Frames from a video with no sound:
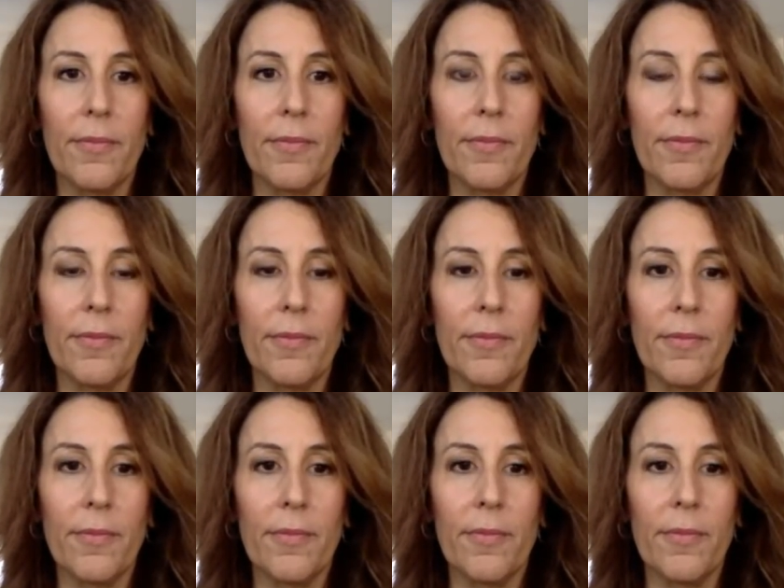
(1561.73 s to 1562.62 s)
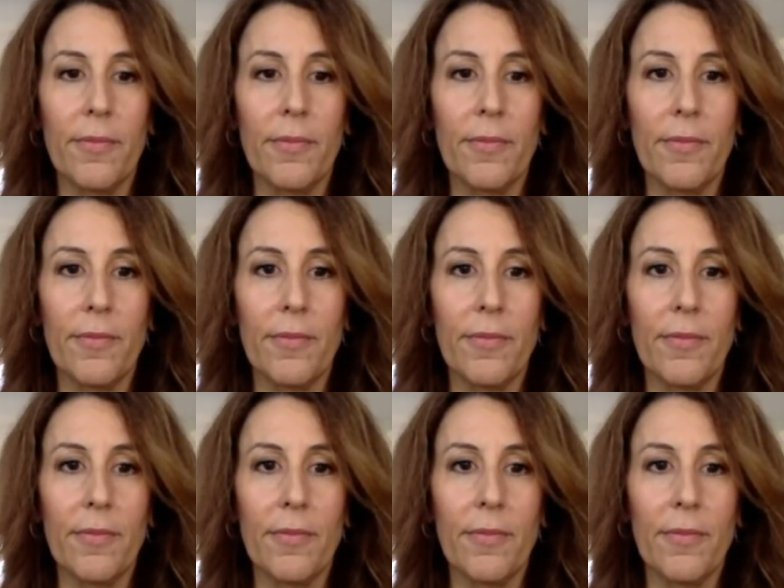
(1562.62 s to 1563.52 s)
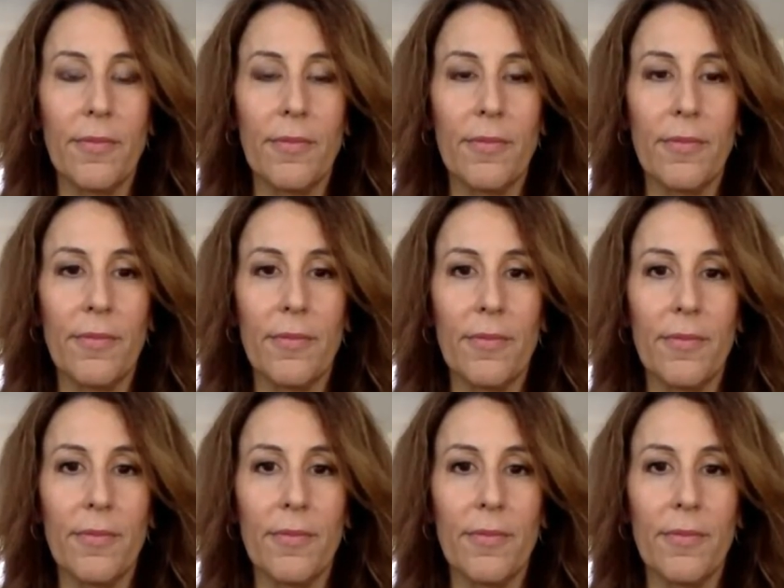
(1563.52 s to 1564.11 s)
(silent)